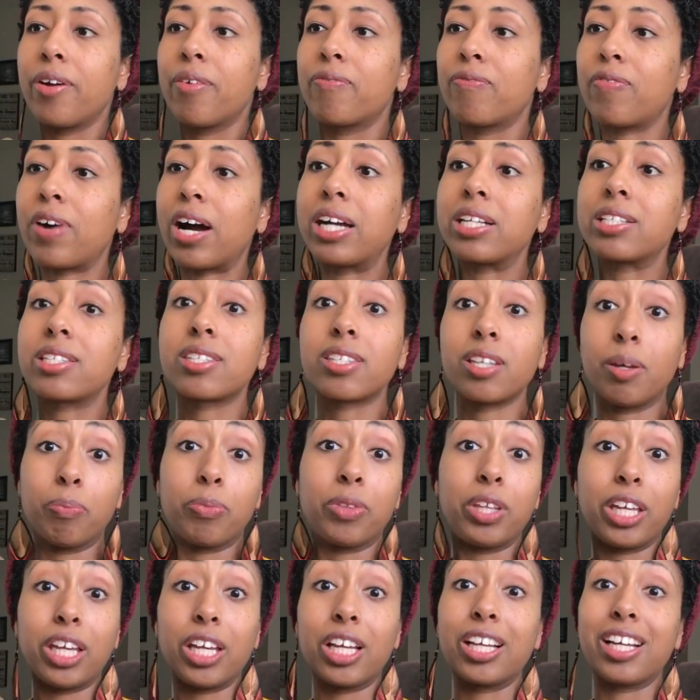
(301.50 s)
find
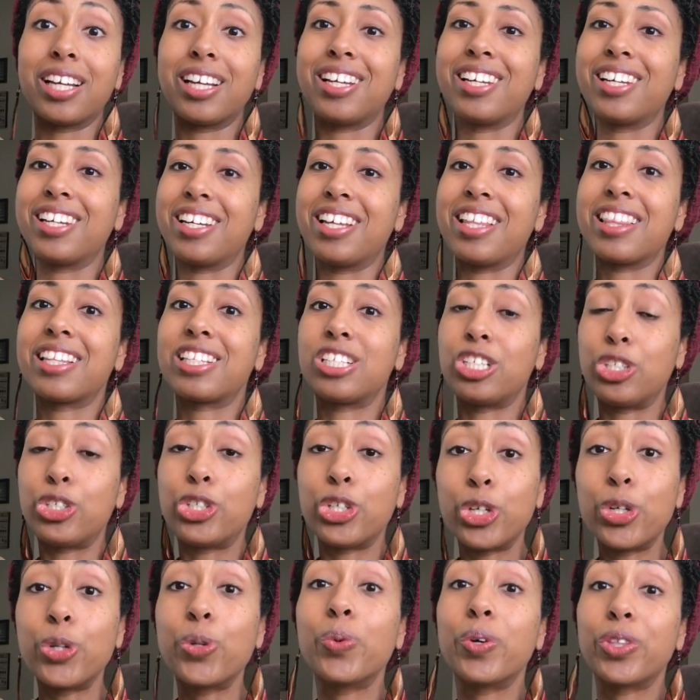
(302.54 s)
something to
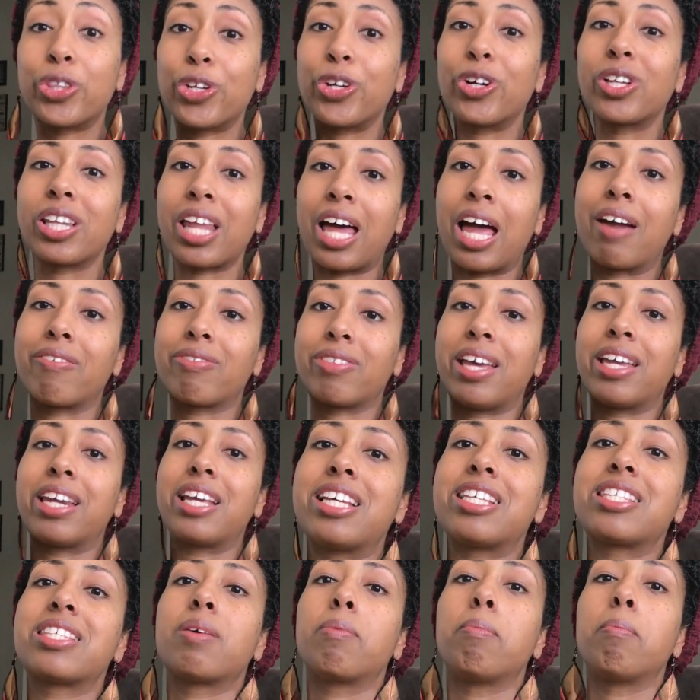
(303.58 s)
do with your life
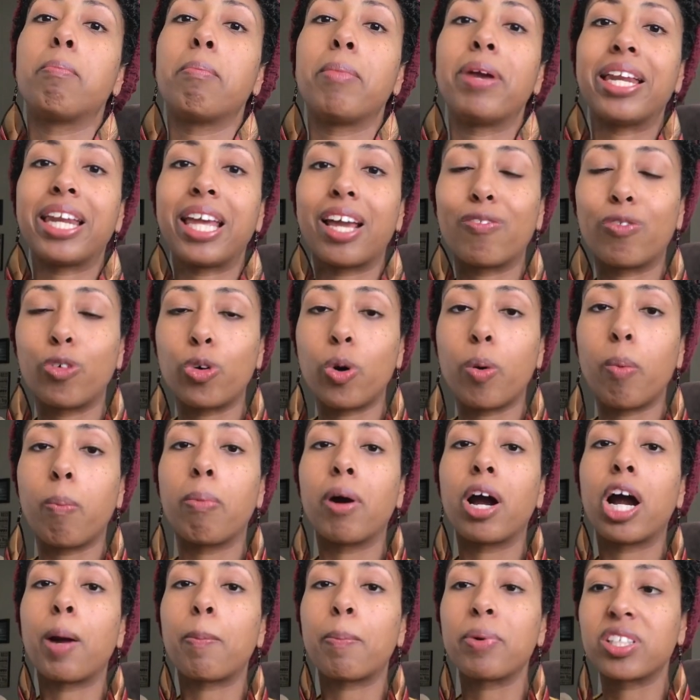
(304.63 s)
is meaningful,
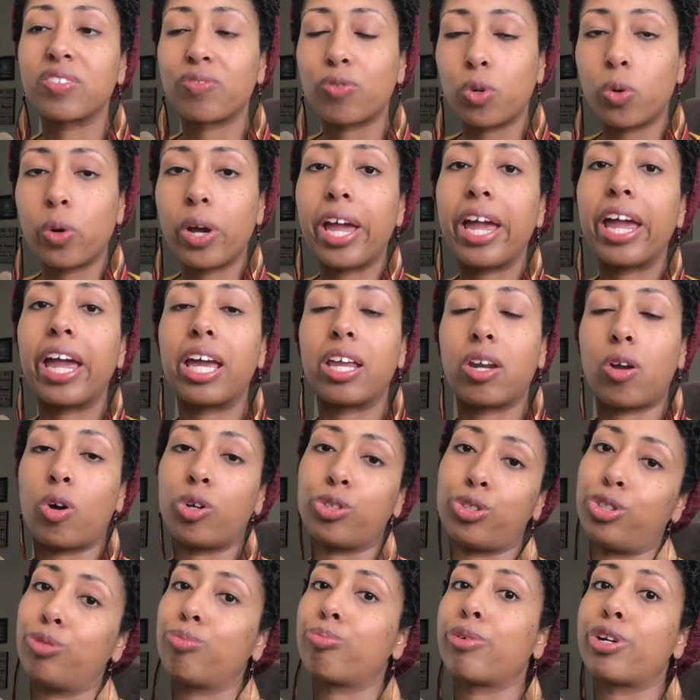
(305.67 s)
purposeful, and
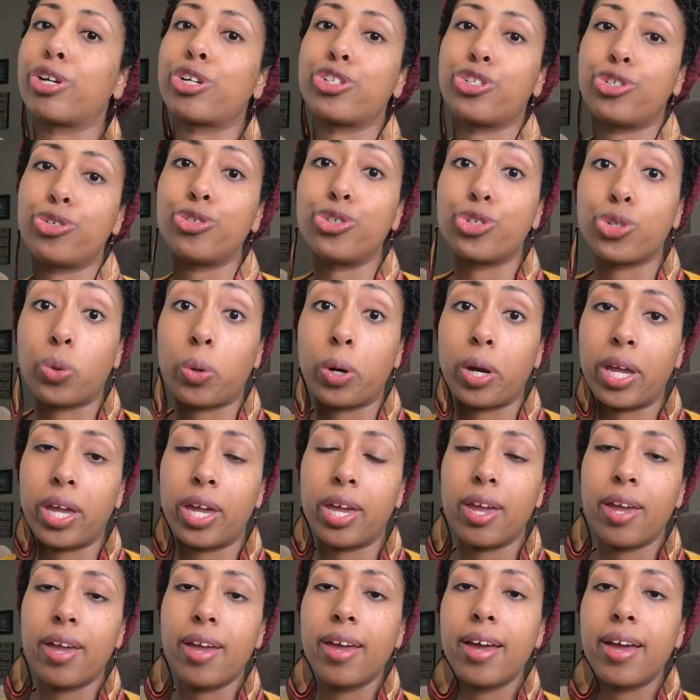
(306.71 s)
also brings you joy,